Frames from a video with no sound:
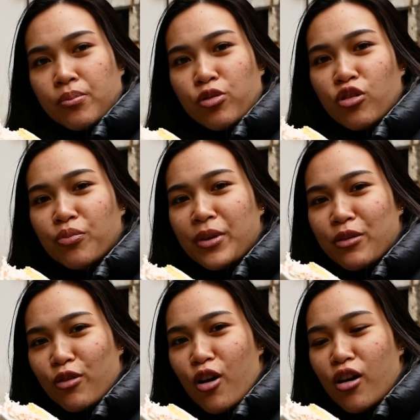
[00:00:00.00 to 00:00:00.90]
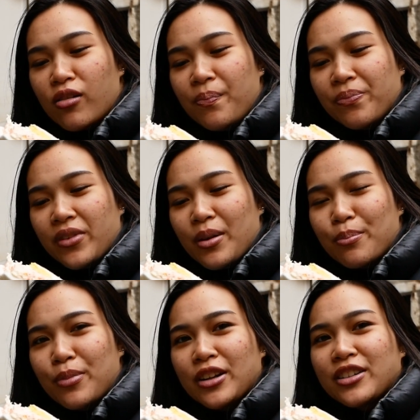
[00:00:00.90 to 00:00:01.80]
Prove me wrong,
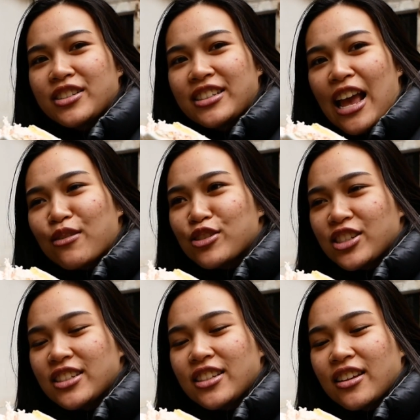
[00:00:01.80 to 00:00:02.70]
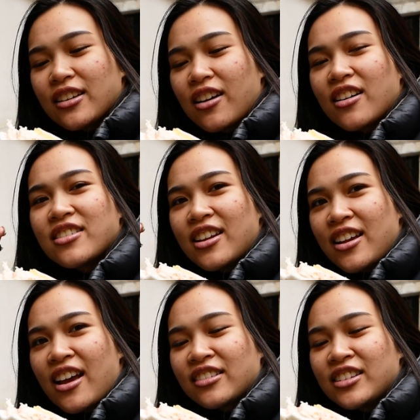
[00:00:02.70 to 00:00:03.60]
but sandwiches cut
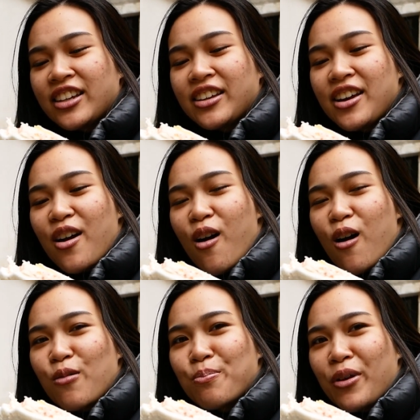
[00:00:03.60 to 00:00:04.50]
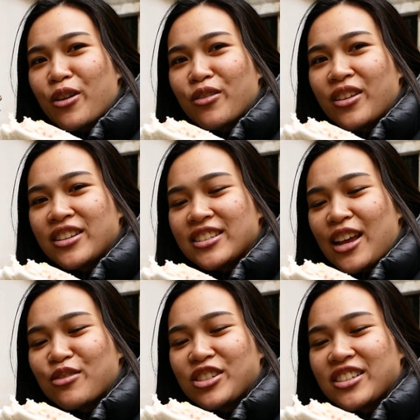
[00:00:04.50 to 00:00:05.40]
diagonally are better than
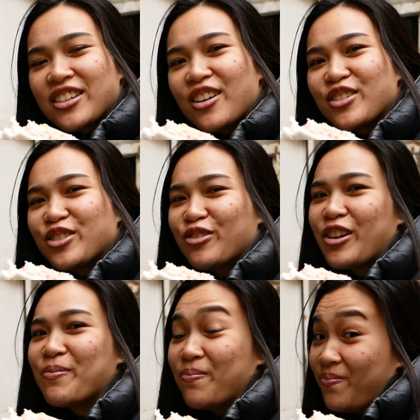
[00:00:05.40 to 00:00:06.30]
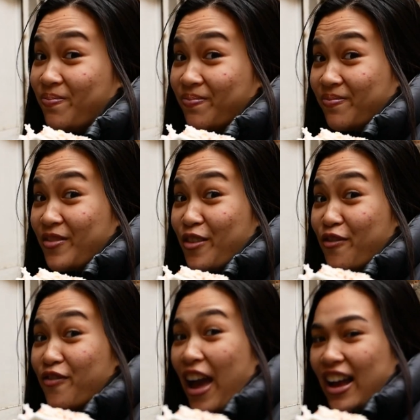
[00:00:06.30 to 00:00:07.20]
sandwiches cut straight.
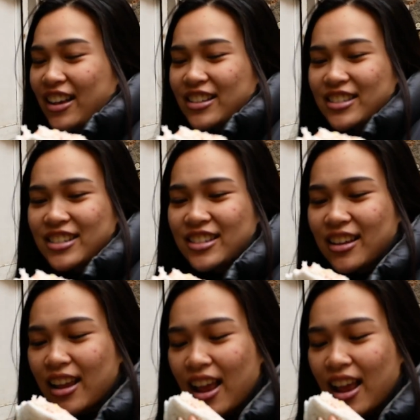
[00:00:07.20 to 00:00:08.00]
Facts.